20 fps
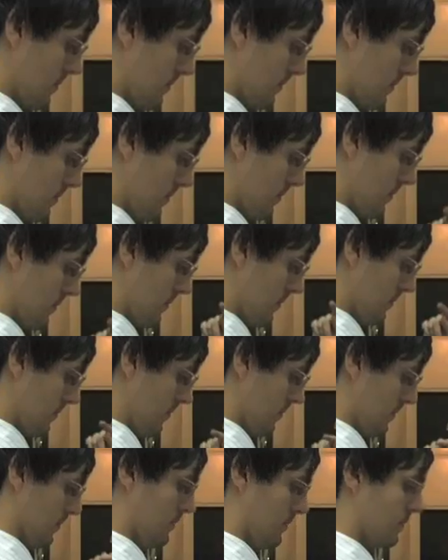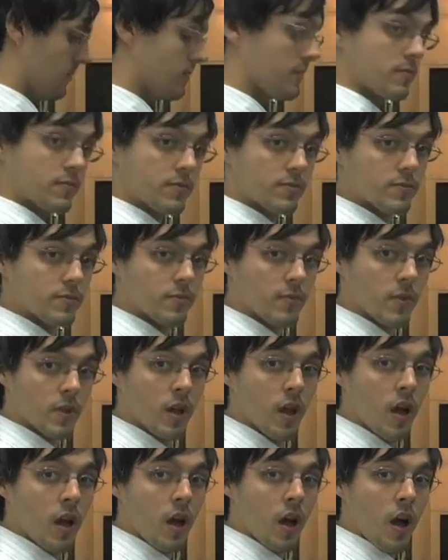What? I'm on the
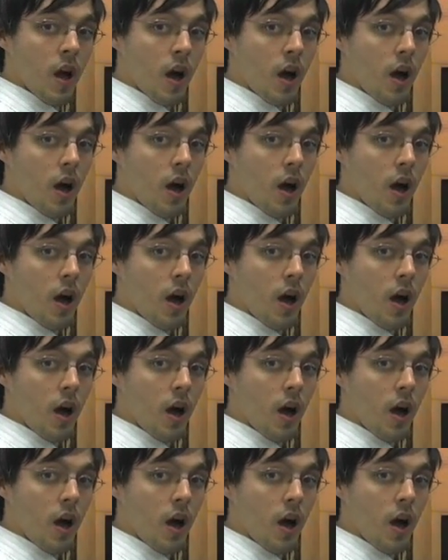camera.